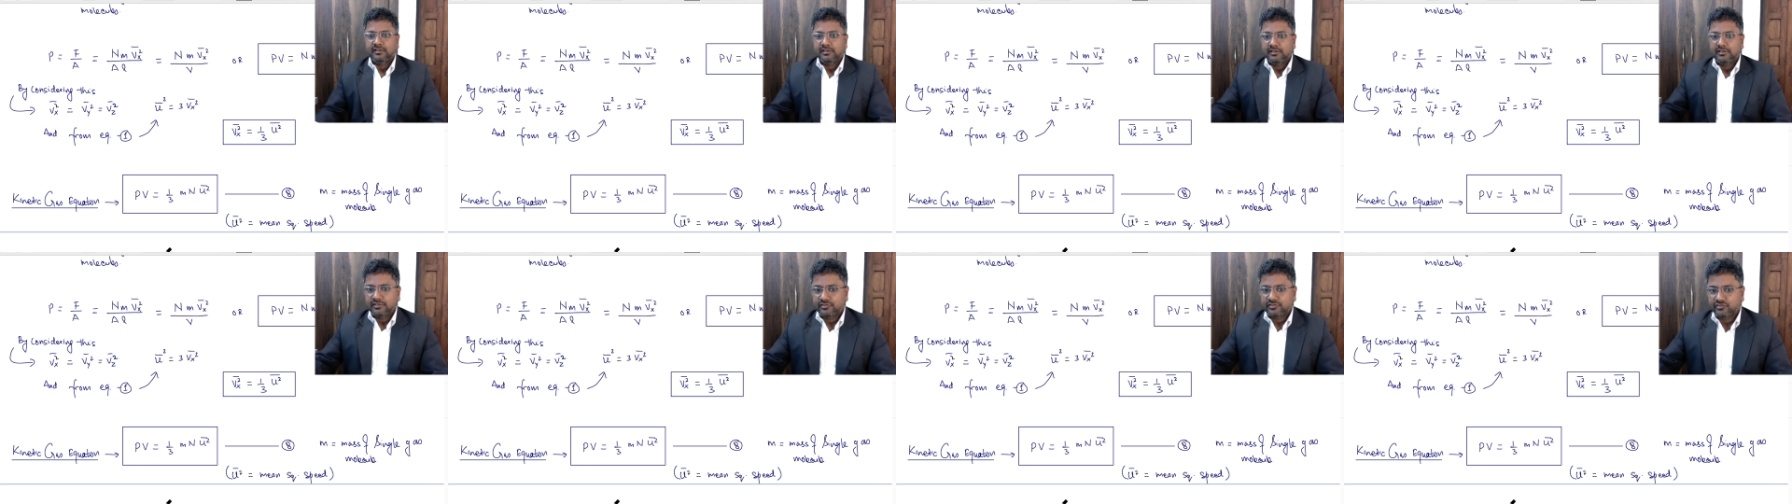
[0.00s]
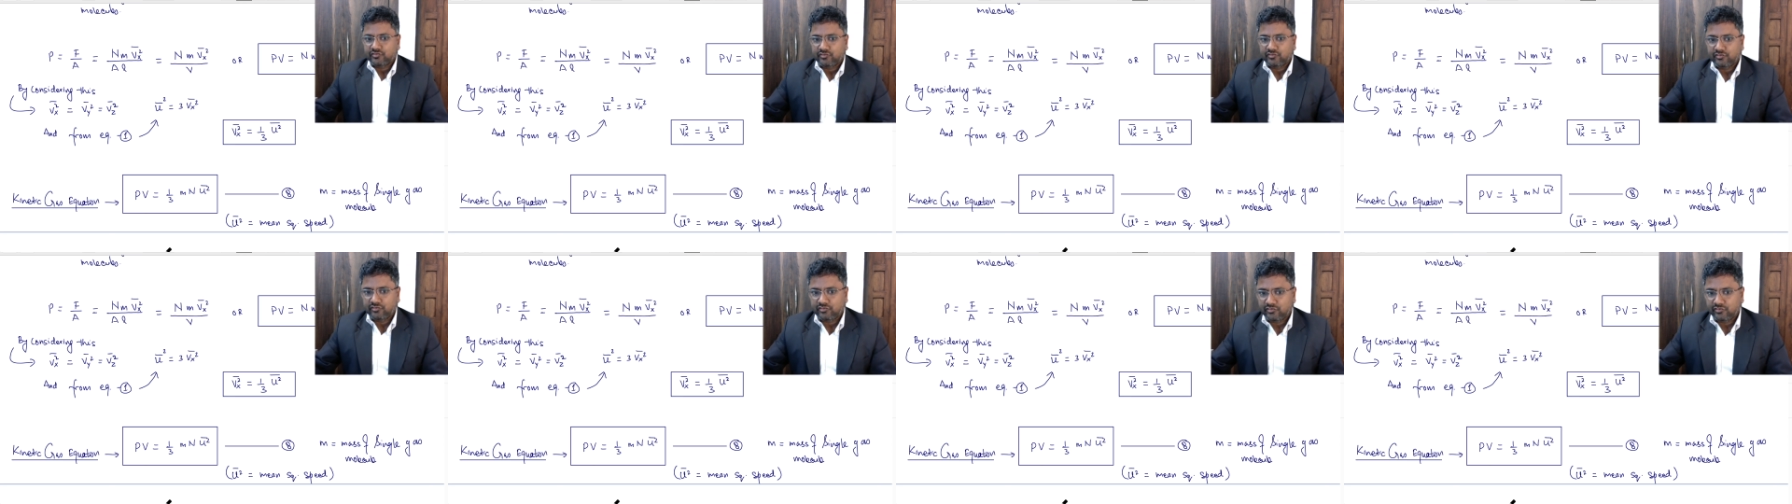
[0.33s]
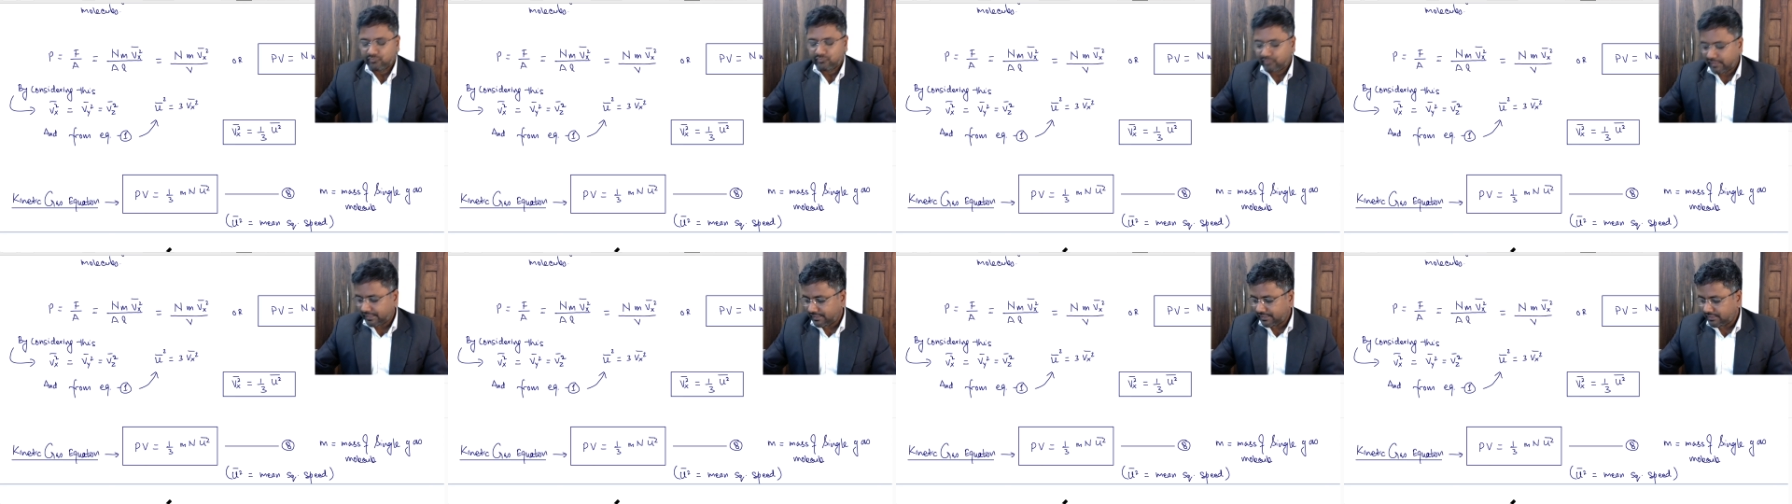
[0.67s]
So
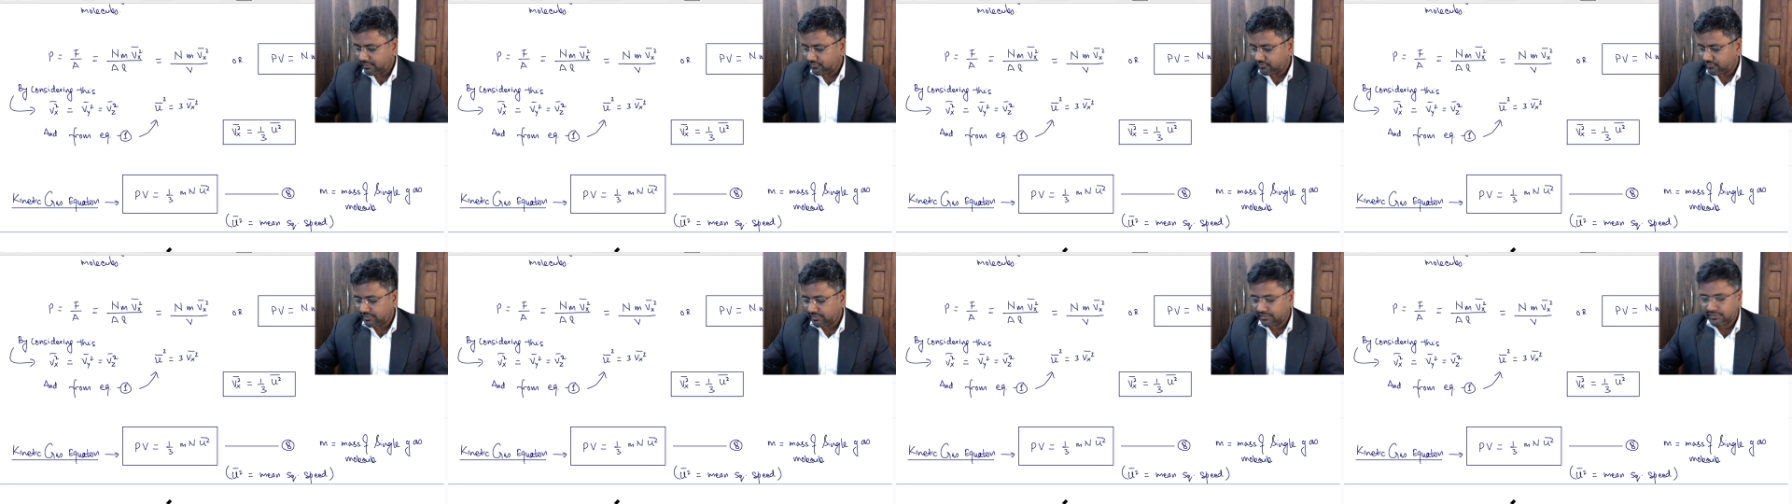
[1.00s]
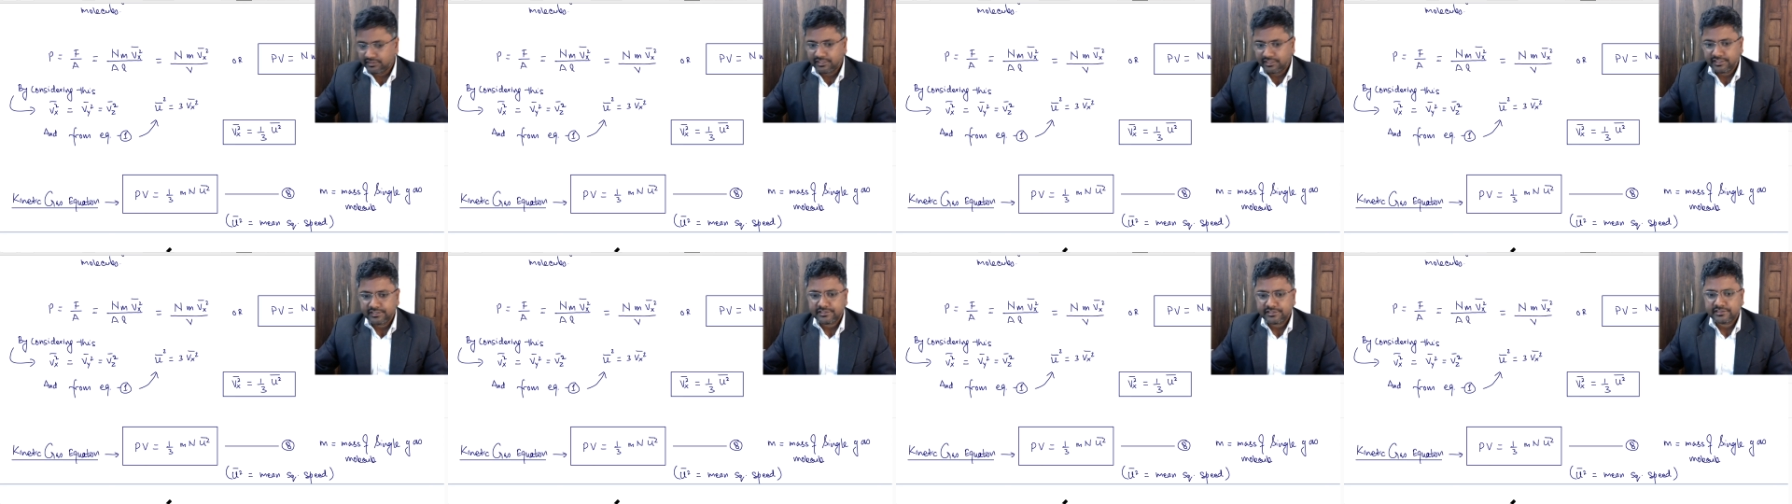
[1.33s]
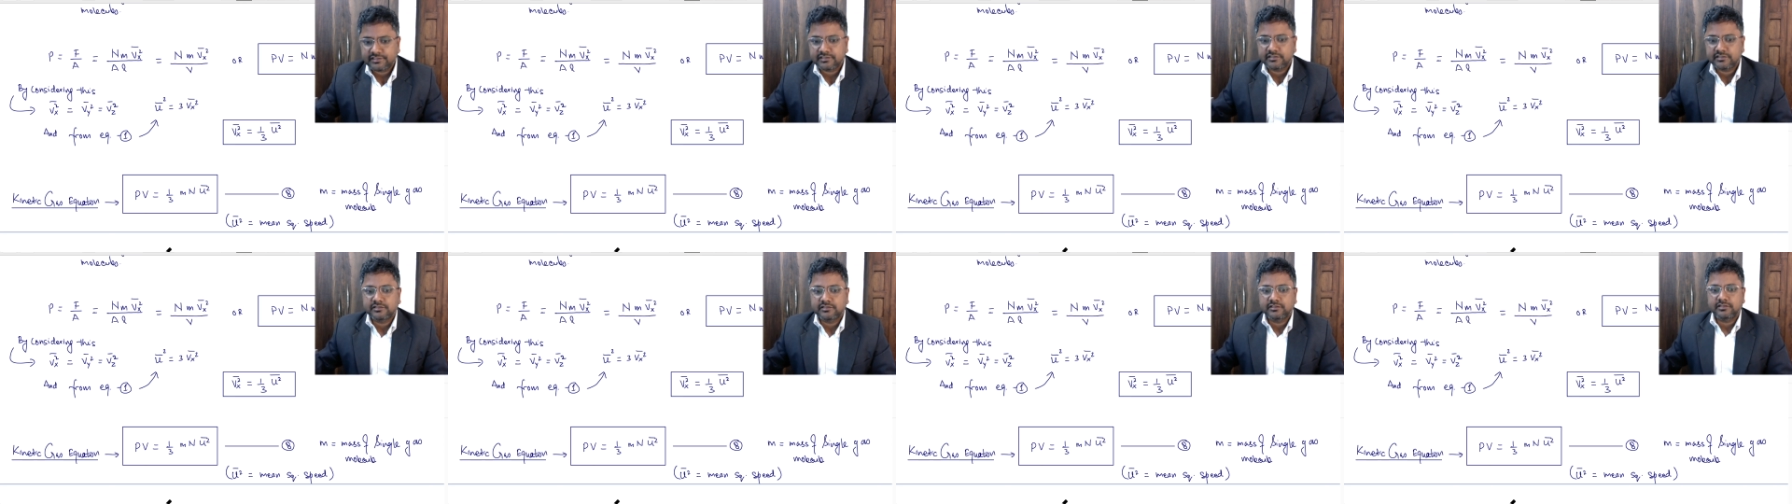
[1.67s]
by using
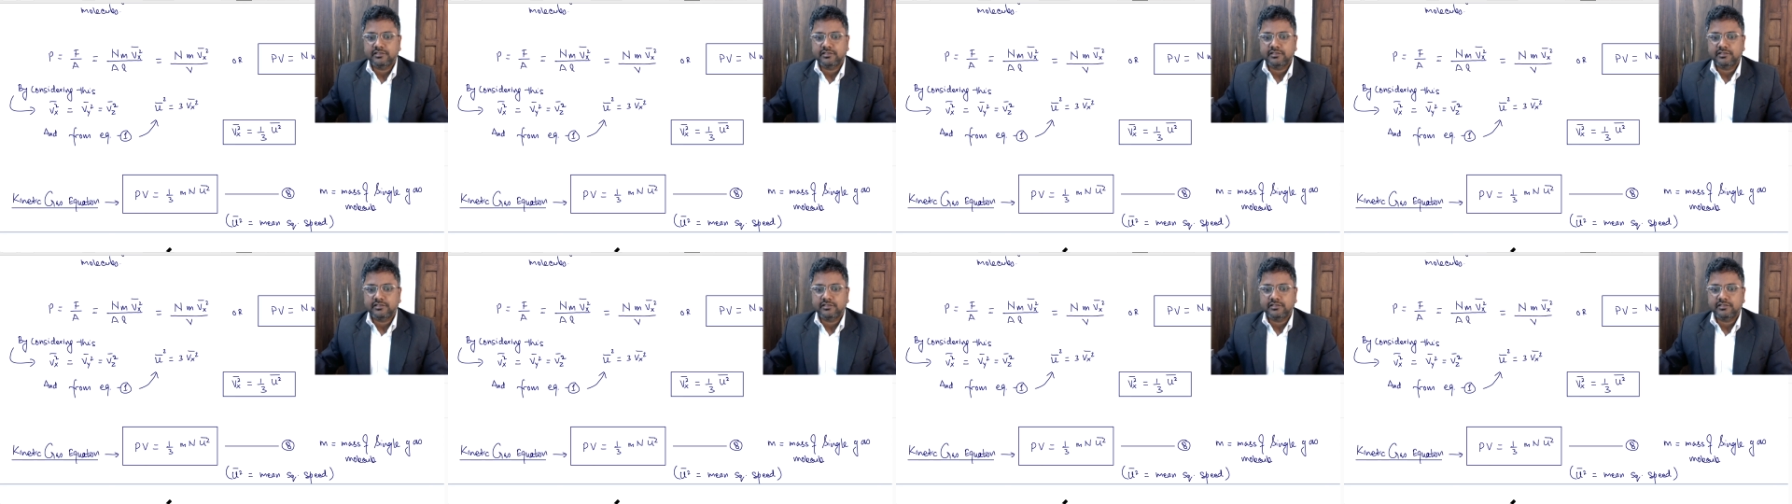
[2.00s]
this,